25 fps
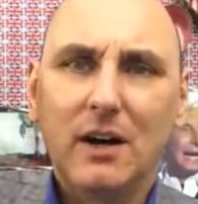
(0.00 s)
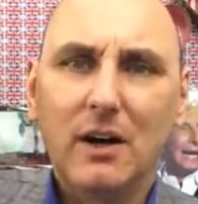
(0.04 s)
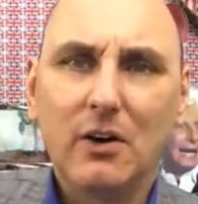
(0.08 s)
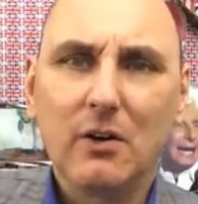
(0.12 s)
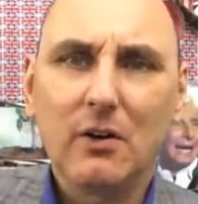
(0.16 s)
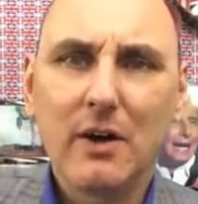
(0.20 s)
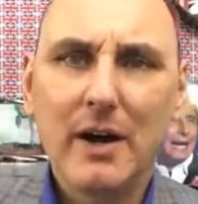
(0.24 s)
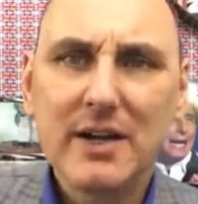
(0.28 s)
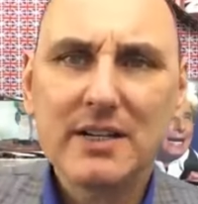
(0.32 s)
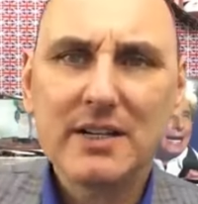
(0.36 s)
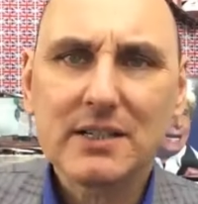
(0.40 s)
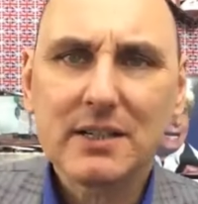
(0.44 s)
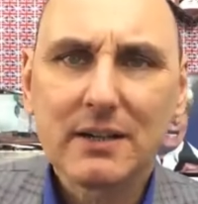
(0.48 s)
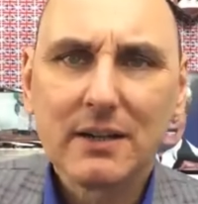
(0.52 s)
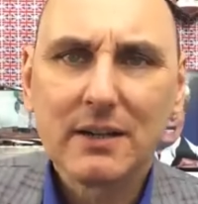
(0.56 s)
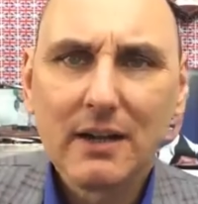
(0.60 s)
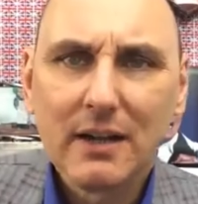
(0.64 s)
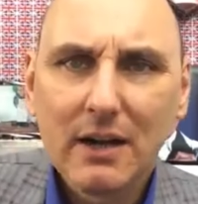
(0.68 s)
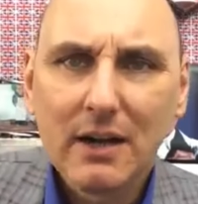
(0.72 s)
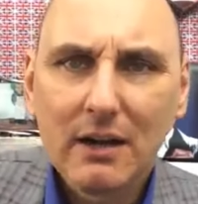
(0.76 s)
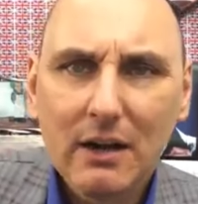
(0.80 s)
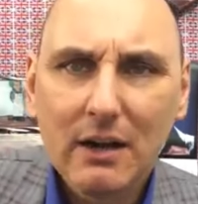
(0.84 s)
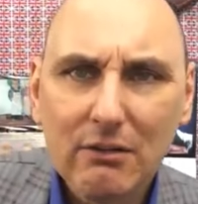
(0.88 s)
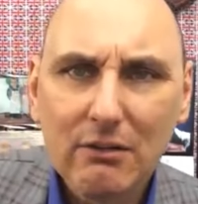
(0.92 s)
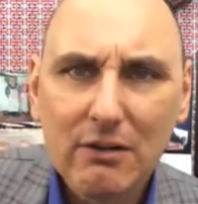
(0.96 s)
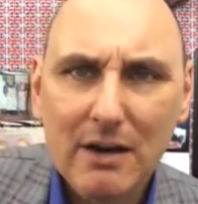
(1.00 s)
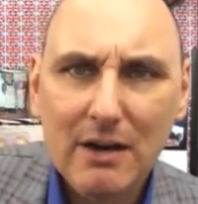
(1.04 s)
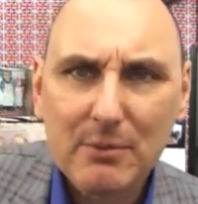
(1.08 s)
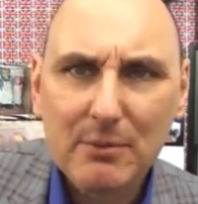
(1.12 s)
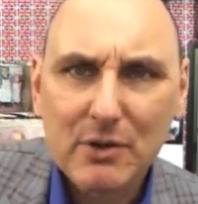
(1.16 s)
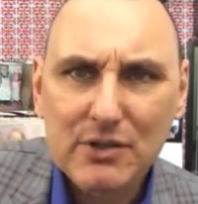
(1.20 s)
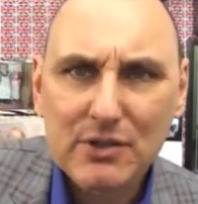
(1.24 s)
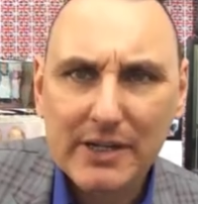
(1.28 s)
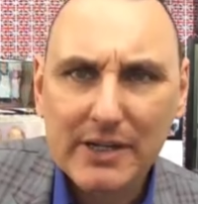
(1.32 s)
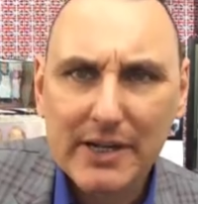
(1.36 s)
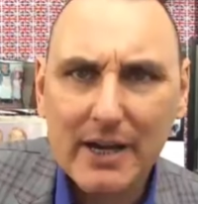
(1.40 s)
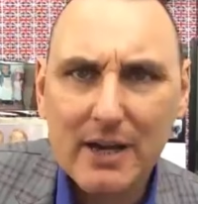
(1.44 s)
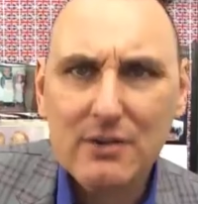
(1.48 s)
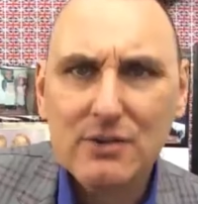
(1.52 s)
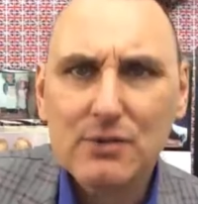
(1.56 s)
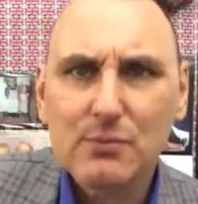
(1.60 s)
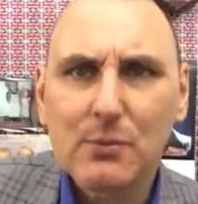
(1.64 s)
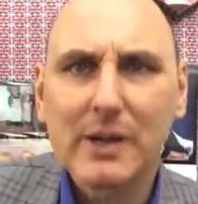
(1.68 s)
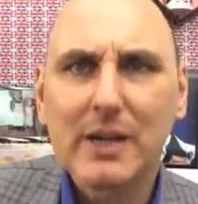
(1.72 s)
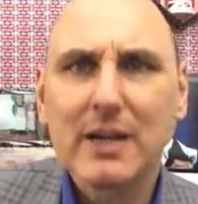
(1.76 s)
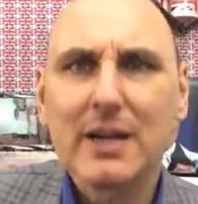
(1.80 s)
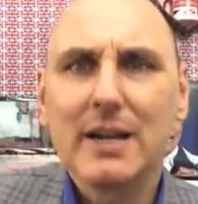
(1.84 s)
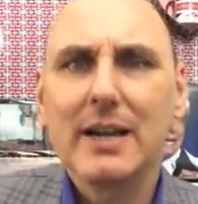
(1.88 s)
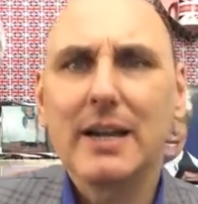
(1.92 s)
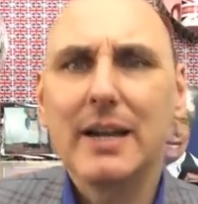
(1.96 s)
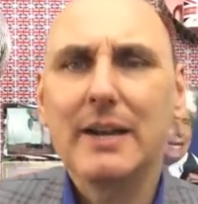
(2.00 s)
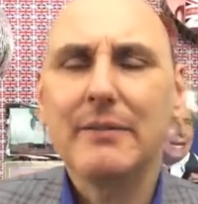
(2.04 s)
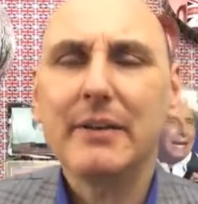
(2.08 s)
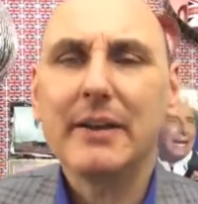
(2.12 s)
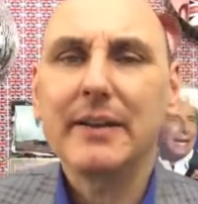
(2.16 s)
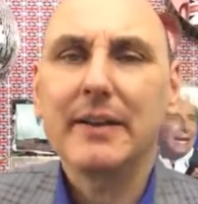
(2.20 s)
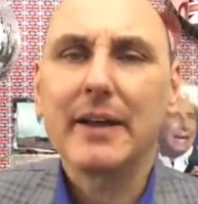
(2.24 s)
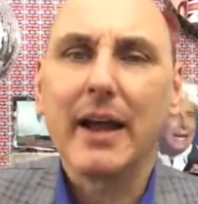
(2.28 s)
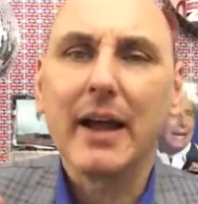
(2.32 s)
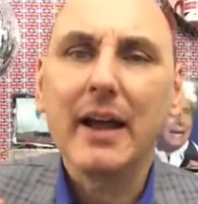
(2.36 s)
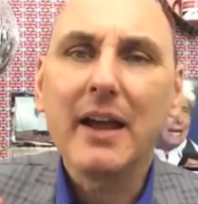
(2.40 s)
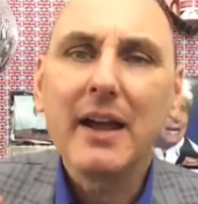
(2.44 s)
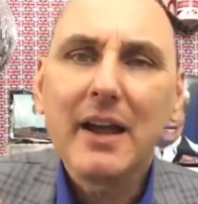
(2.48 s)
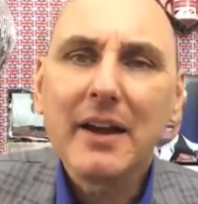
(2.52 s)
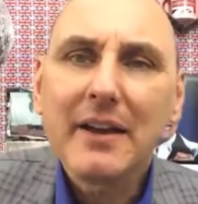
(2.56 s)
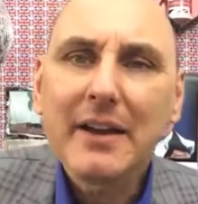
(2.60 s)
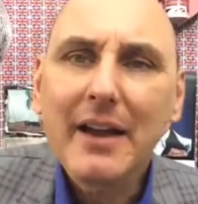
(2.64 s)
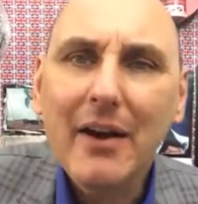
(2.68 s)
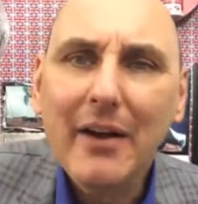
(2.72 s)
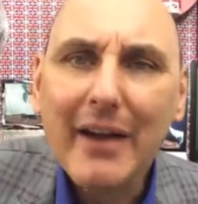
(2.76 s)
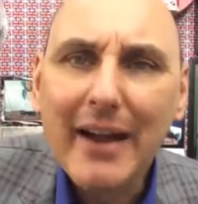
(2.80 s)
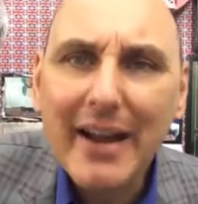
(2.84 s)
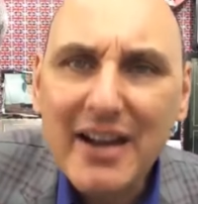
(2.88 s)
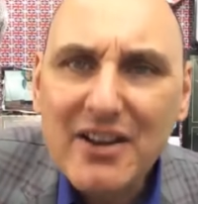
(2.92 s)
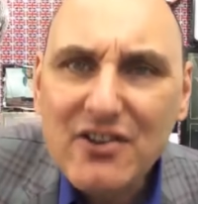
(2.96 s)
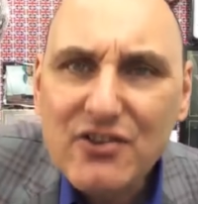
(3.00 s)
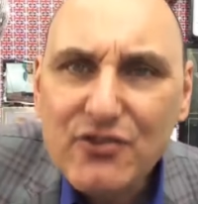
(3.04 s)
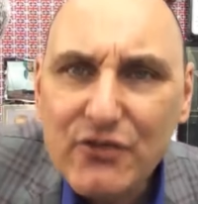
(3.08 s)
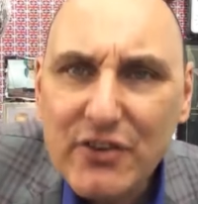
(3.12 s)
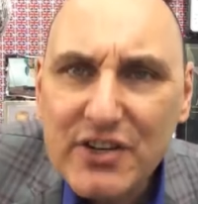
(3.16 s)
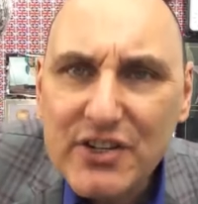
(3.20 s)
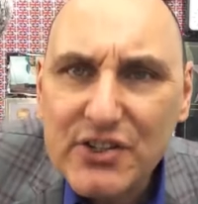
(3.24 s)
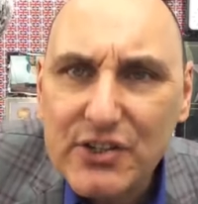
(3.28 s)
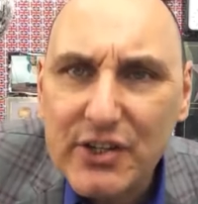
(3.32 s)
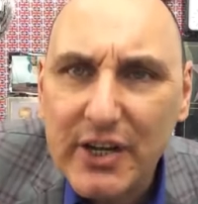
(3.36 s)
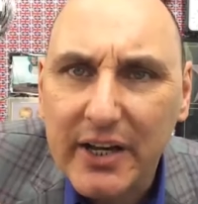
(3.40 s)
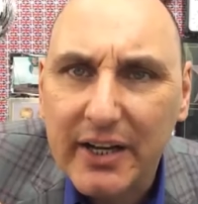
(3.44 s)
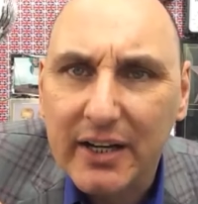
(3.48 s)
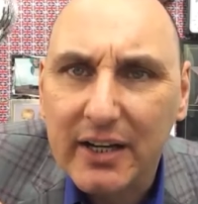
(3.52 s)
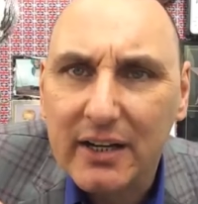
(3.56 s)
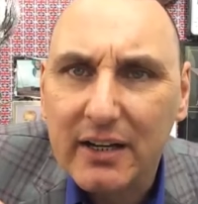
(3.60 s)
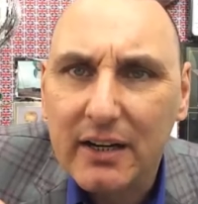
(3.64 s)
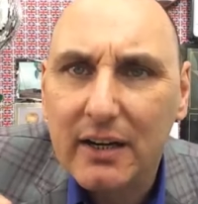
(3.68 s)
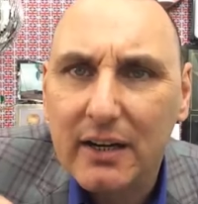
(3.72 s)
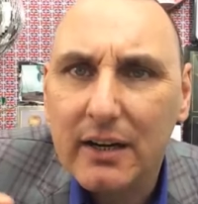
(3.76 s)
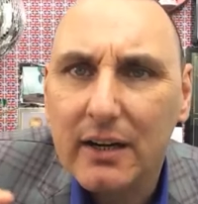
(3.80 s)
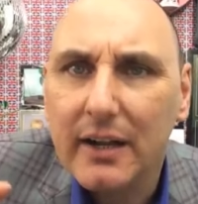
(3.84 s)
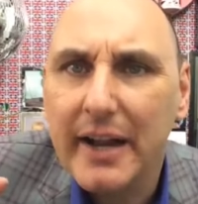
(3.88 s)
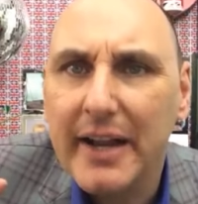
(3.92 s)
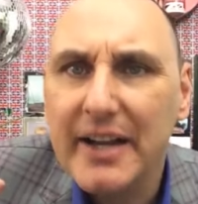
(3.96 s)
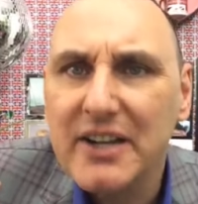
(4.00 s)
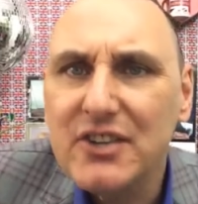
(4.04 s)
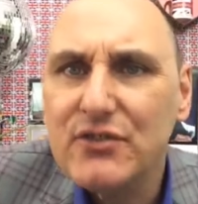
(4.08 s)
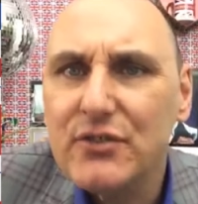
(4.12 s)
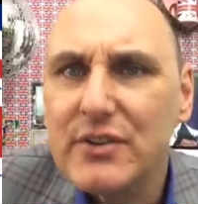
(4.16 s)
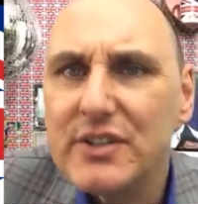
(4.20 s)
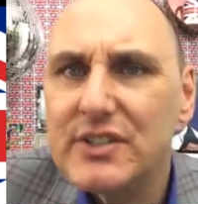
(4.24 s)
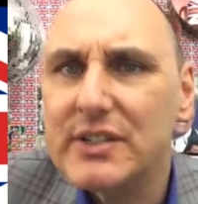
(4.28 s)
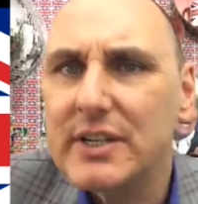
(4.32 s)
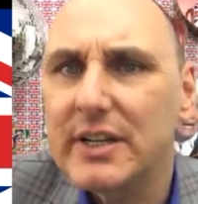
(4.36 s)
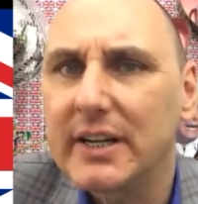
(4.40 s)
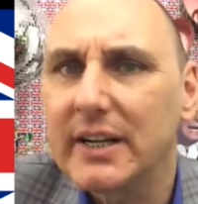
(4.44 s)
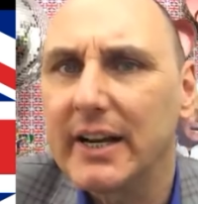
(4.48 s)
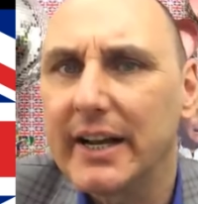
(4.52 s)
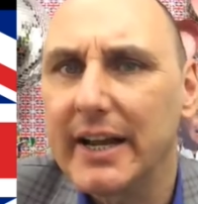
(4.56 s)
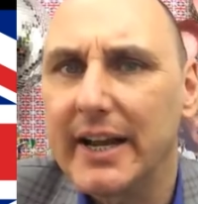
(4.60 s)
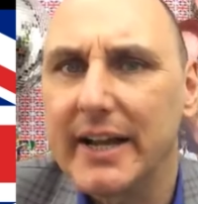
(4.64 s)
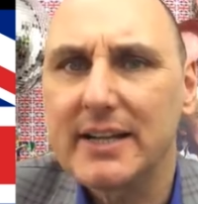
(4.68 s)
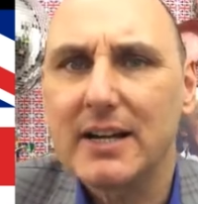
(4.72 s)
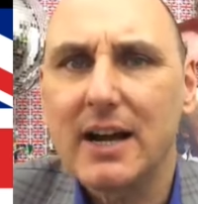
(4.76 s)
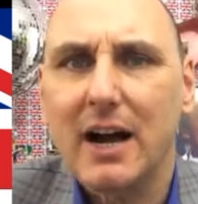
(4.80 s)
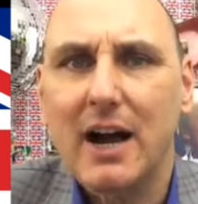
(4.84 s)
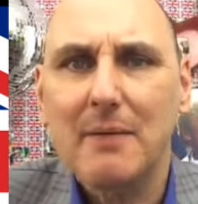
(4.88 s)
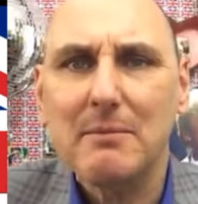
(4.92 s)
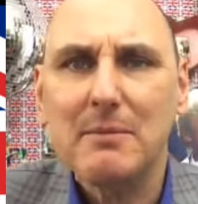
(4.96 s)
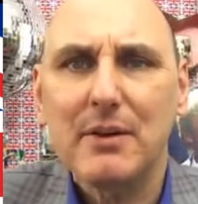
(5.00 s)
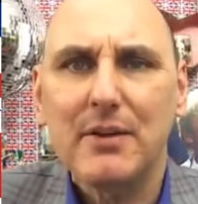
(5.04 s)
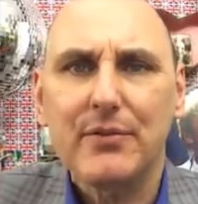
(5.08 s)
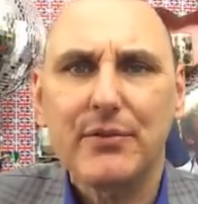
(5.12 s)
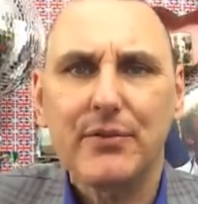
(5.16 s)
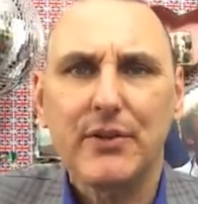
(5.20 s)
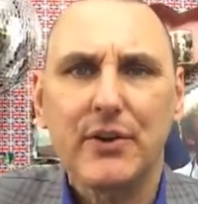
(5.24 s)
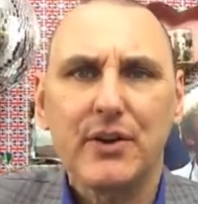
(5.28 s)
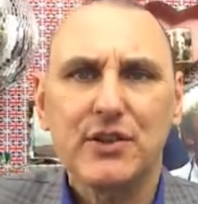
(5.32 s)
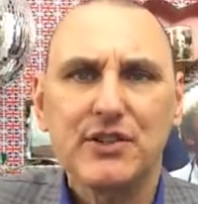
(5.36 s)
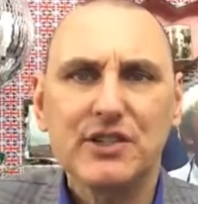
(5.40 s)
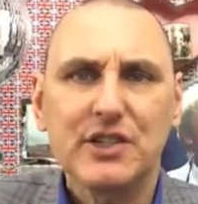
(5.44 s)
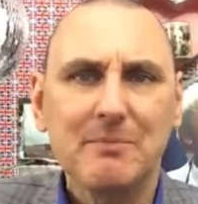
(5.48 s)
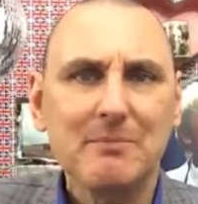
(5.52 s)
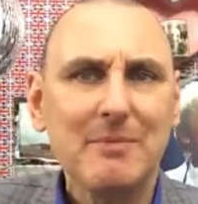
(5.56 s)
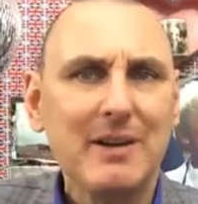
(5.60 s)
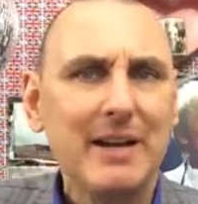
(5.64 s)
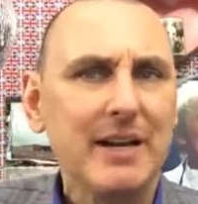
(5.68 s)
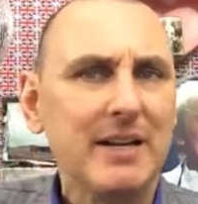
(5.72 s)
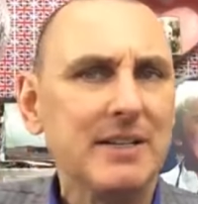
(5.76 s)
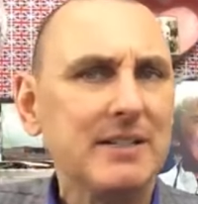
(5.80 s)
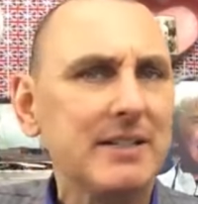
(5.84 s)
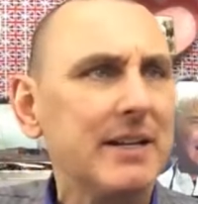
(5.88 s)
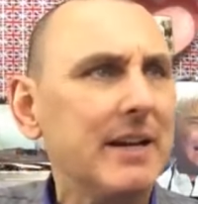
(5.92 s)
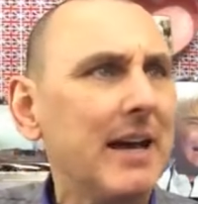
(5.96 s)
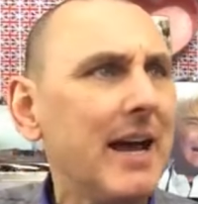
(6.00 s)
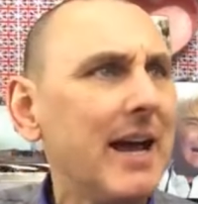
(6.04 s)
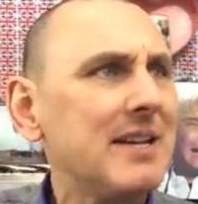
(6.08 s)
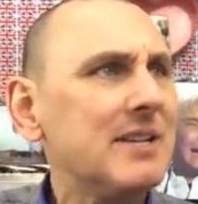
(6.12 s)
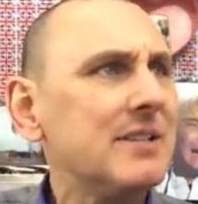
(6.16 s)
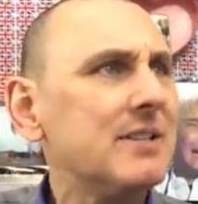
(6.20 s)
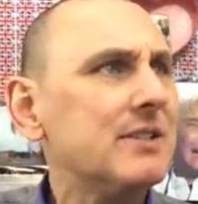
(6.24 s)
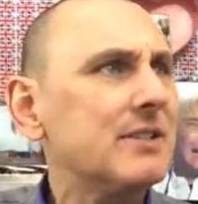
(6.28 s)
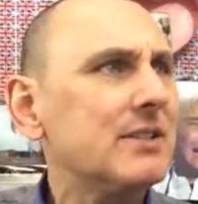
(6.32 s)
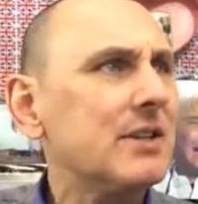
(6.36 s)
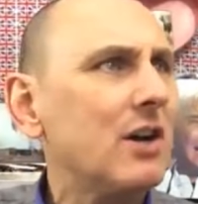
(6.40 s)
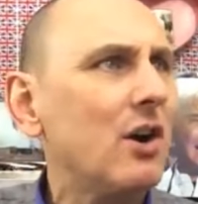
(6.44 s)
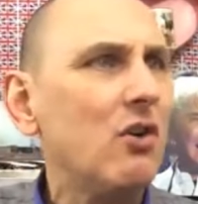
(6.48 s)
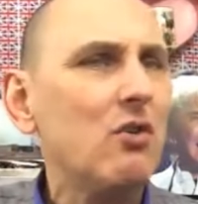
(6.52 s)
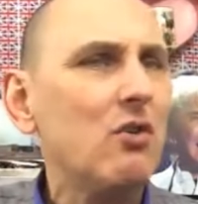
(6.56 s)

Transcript: All right, all right, boys and girls. We're going to leave it there. Now, interesting, interestingly, I'm at 30 minutes, and it hasn't